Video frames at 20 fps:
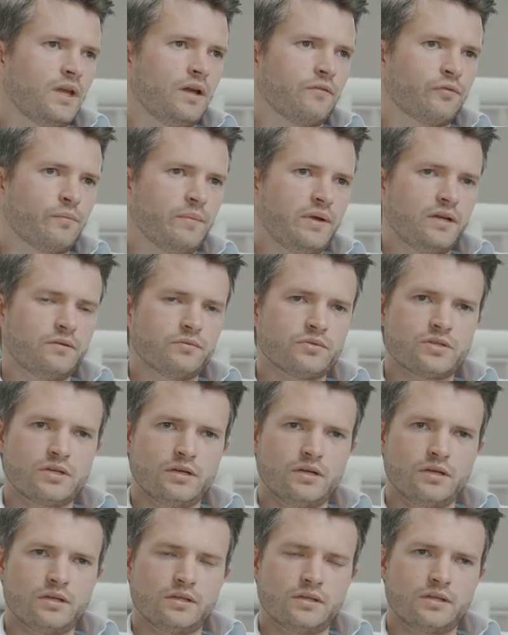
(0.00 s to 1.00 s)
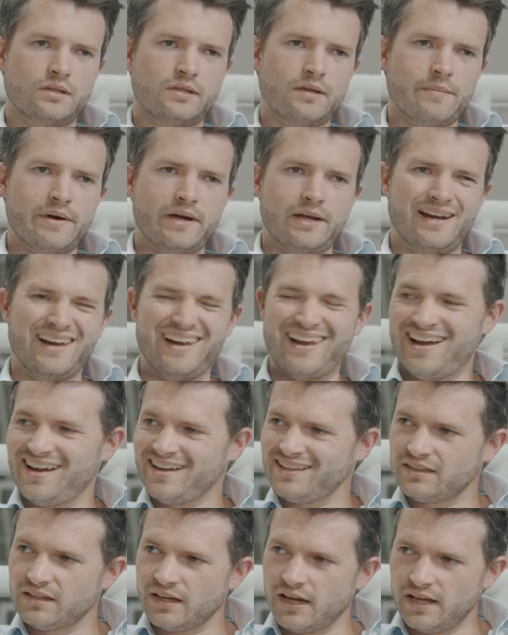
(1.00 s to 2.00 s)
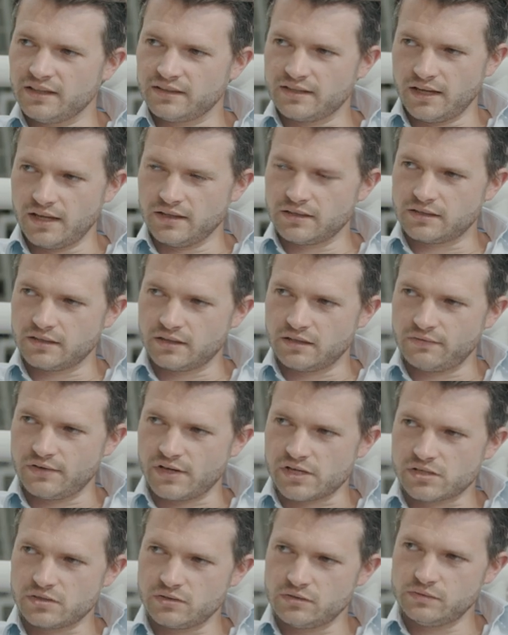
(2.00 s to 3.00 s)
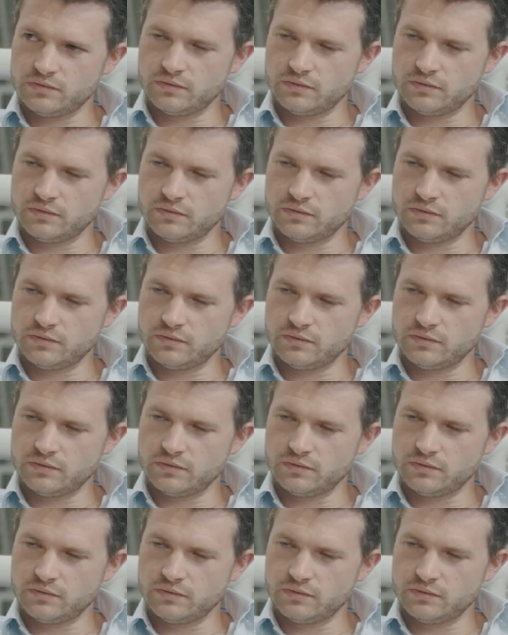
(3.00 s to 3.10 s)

yeah, for me it was uh, the amount of light that had to enter the vessel.